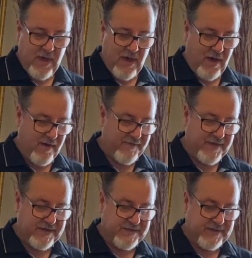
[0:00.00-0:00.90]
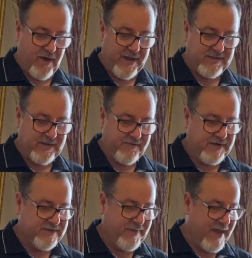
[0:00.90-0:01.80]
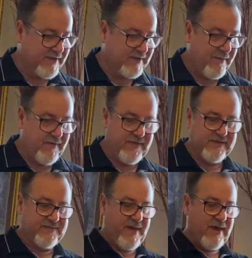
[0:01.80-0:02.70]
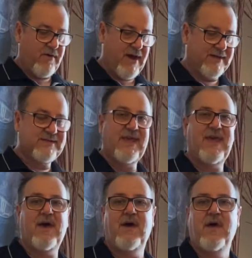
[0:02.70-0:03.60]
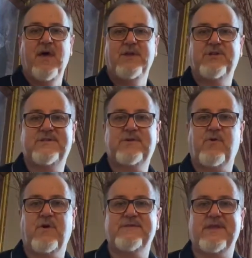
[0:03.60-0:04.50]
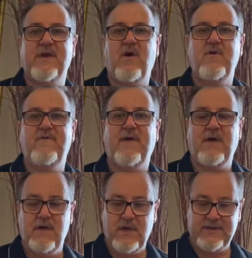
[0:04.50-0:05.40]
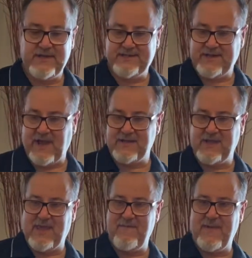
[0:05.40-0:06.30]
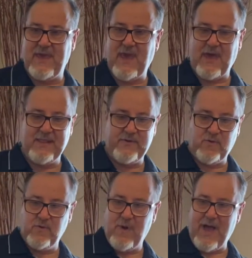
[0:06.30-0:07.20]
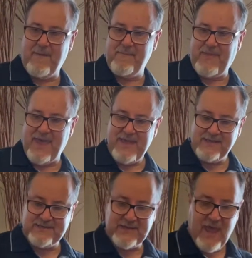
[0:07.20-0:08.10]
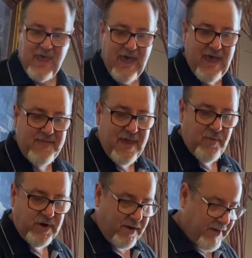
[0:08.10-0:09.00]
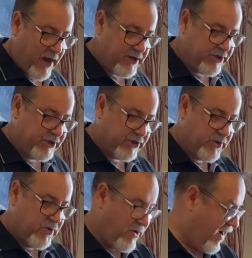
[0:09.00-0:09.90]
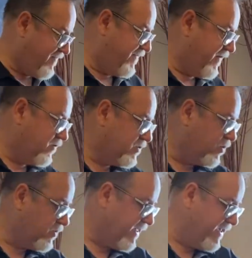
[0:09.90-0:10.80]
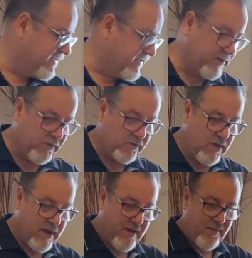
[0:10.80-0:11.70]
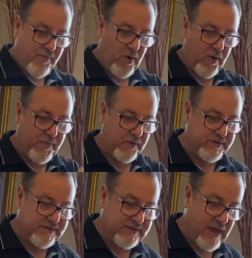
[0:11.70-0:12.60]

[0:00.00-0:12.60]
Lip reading: of the design. So I've just placed some of the speargrass here, just crossing over to start to give me a little base. And then what I'm going to do, I've filled all these little baubles